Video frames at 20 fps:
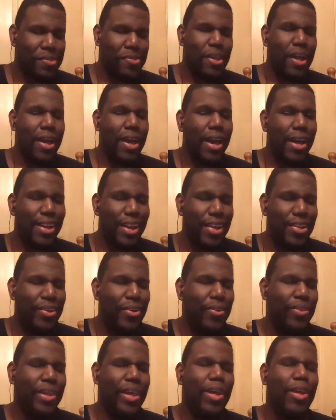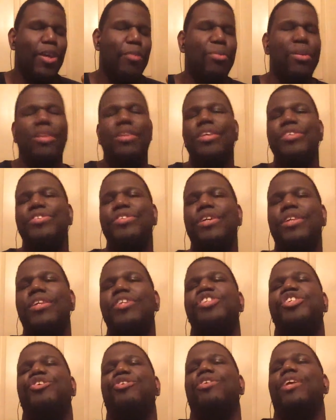I know that, but
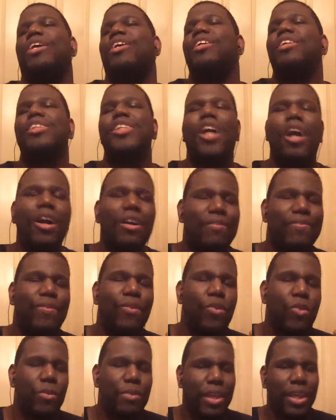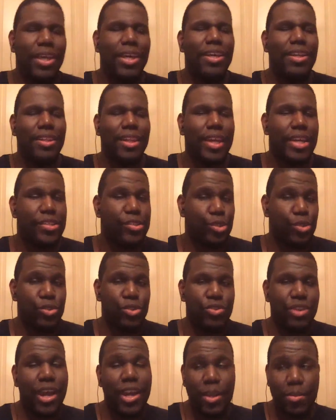unless you're like a long form hit like
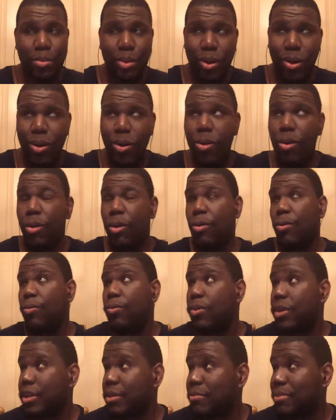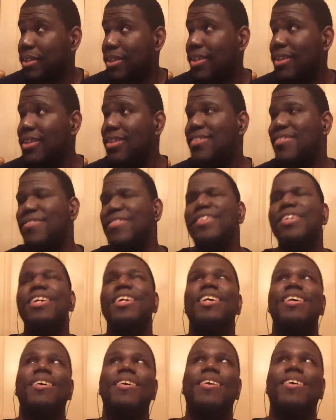Dragon Ball or One Piece,
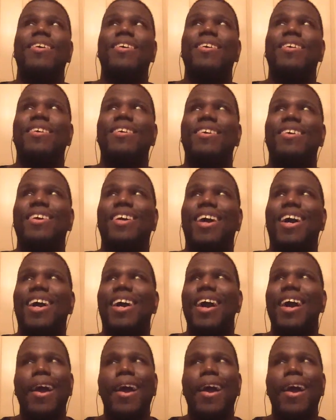uh,